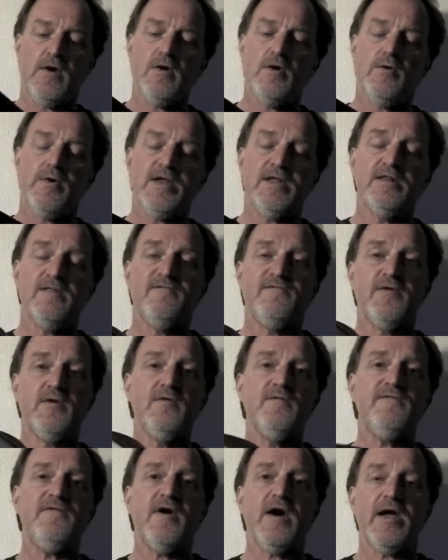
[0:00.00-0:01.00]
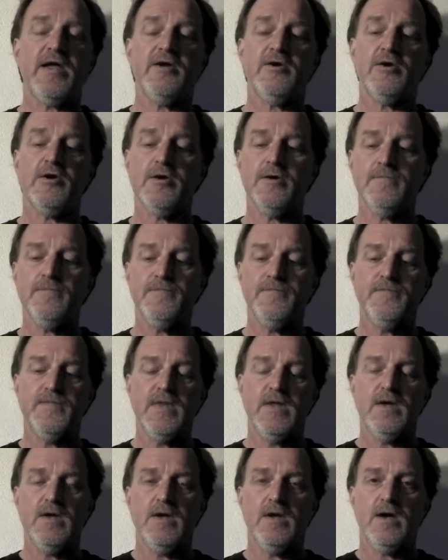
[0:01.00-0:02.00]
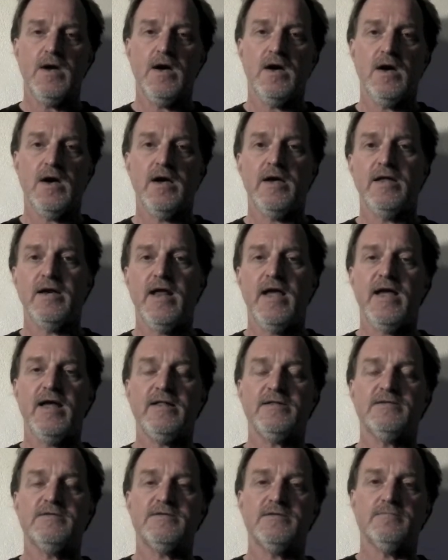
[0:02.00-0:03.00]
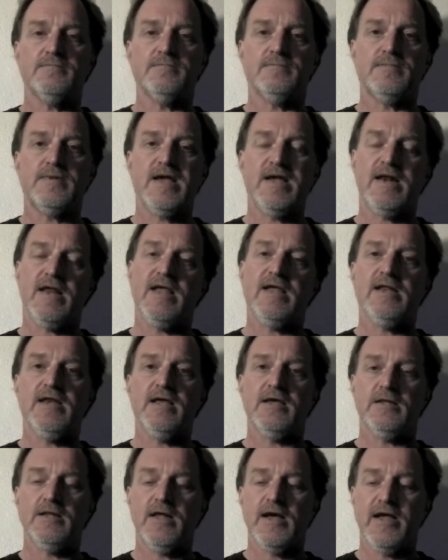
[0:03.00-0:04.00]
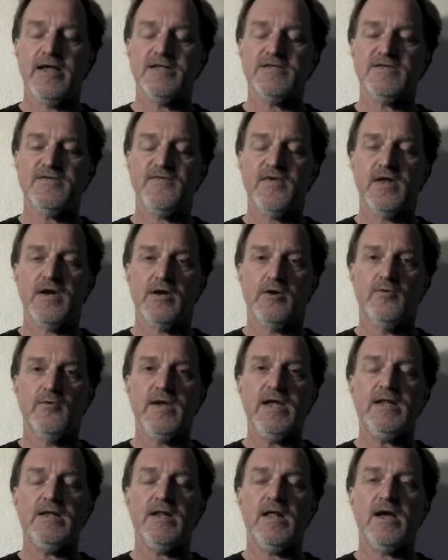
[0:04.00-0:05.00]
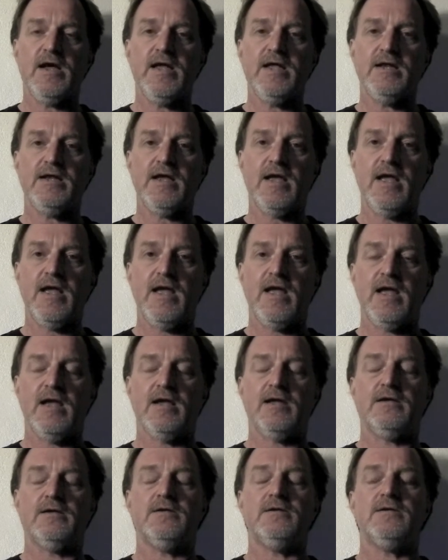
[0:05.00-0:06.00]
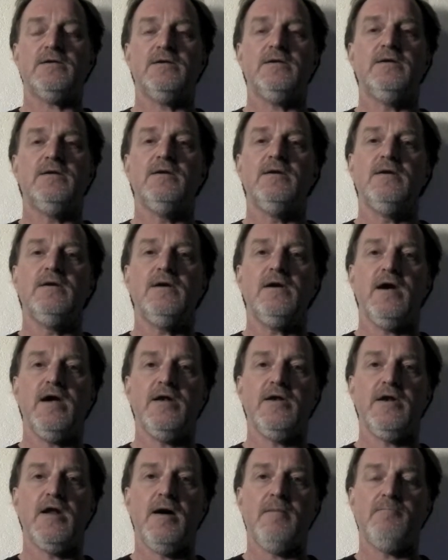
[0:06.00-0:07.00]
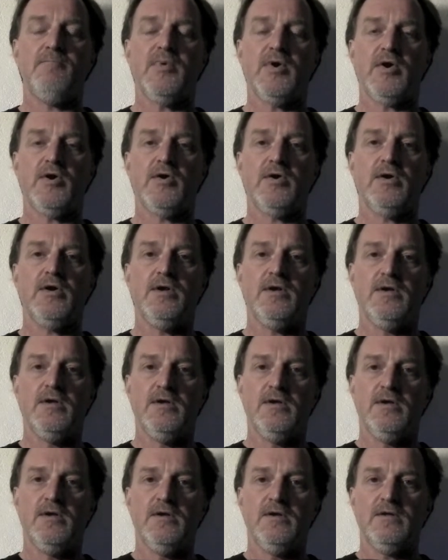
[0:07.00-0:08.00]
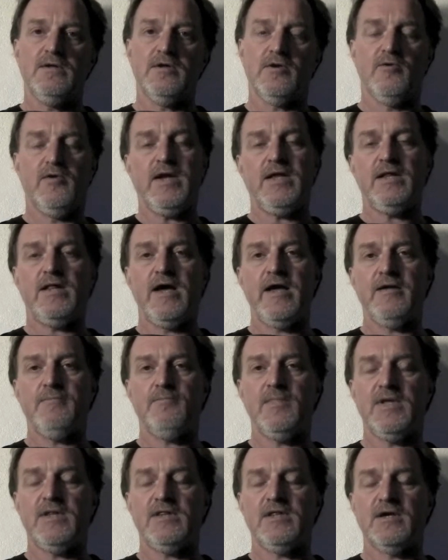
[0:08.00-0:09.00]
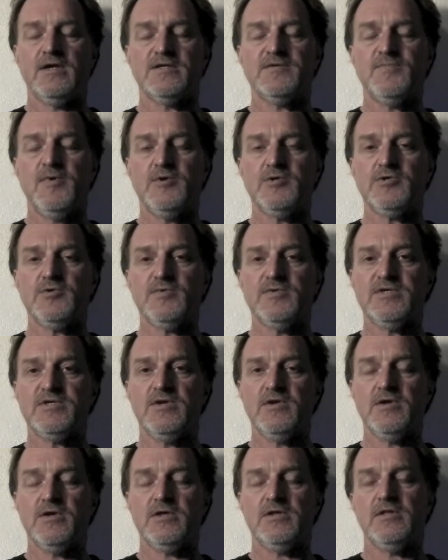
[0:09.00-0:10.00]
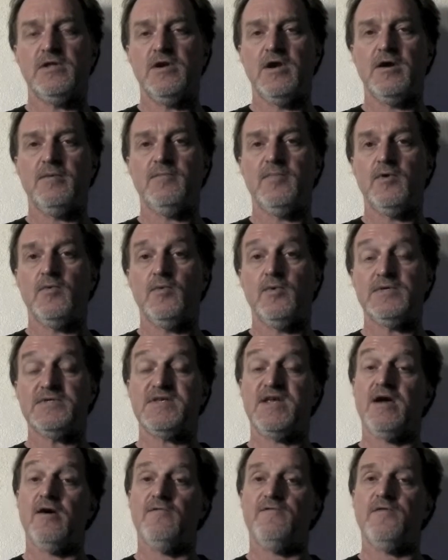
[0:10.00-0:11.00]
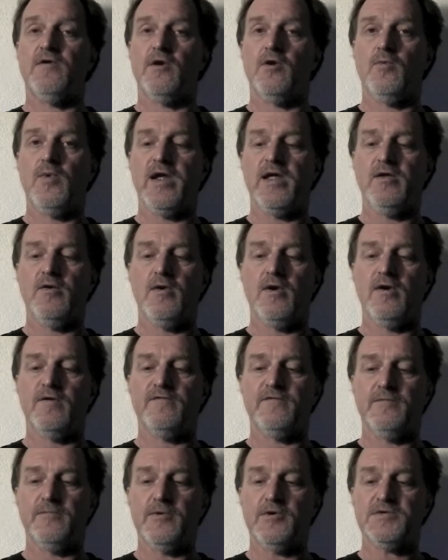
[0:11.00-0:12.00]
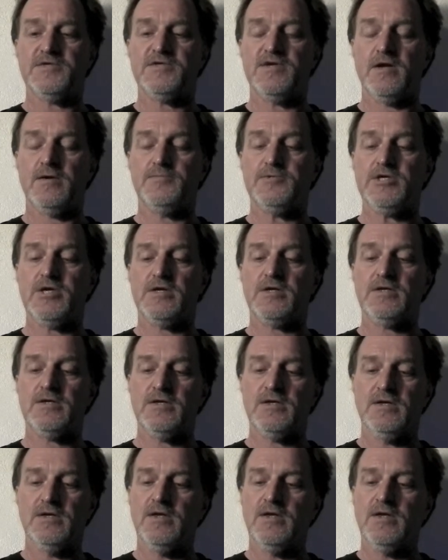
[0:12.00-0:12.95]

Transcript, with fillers: Oh, in the viewfinder, uh, it had some kind of idiot lights. If you had a green light and a number, the green light meant the exposure was good. The number was how far away you are from your subject.